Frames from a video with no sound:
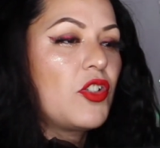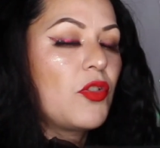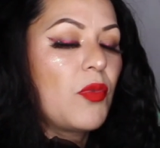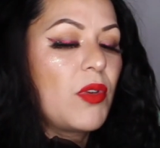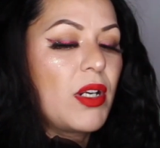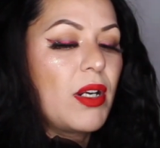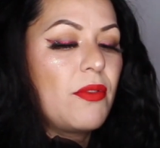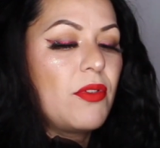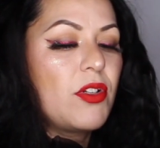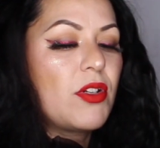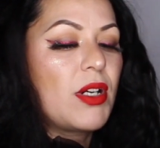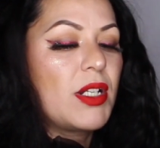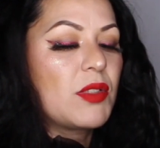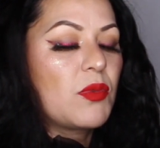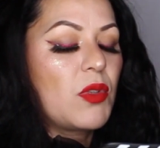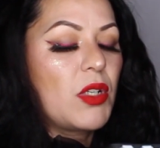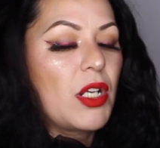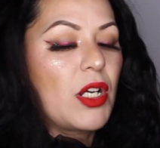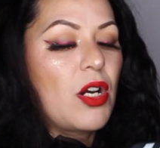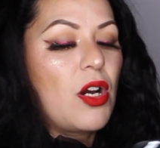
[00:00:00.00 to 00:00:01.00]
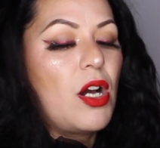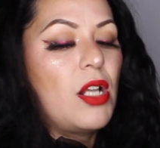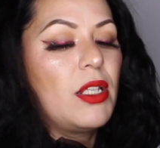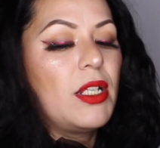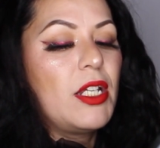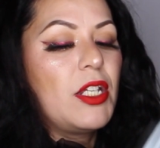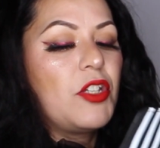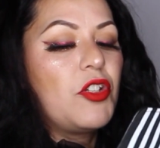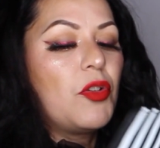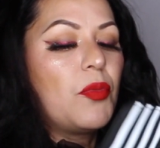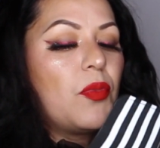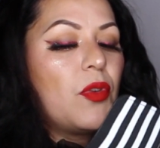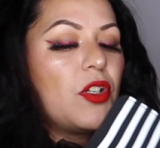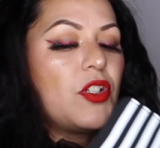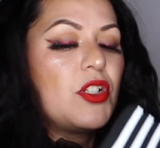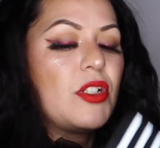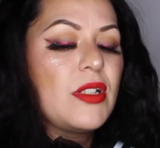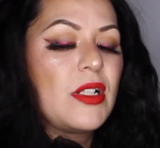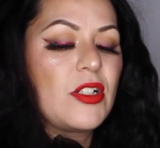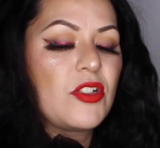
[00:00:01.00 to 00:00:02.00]
or whatever you guys want to call it. Your
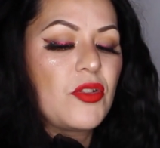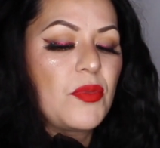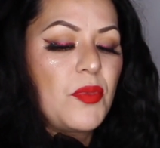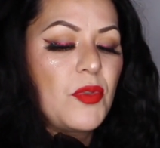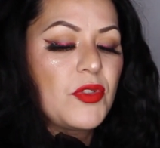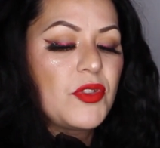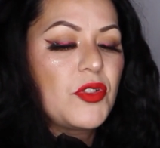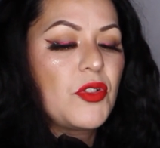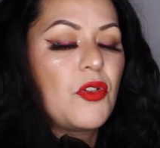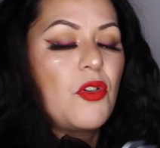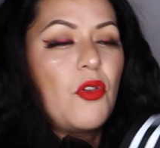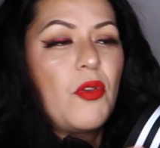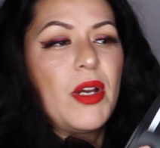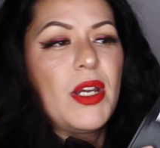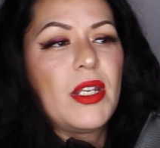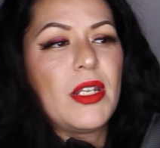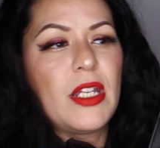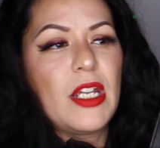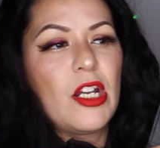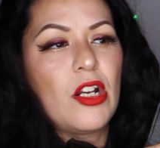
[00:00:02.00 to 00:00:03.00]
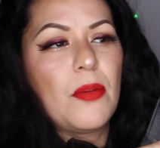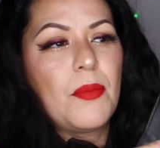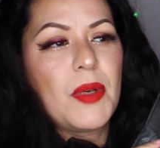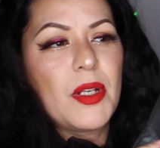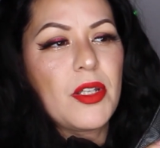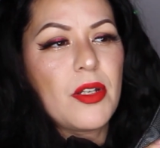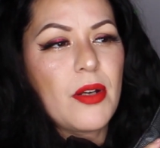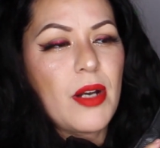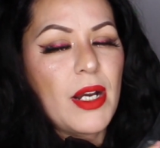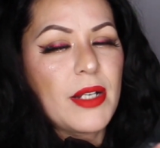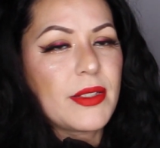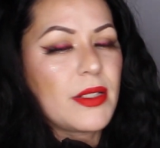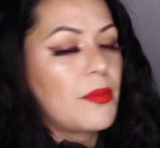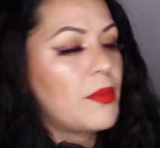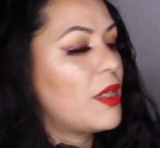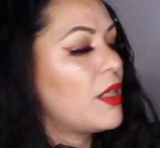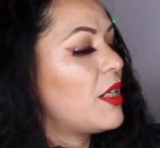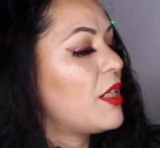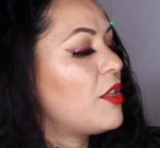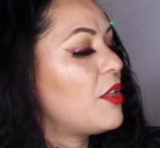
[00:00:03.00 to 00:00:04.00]
brushes are supposed to go in here, but you guys, I'm gonna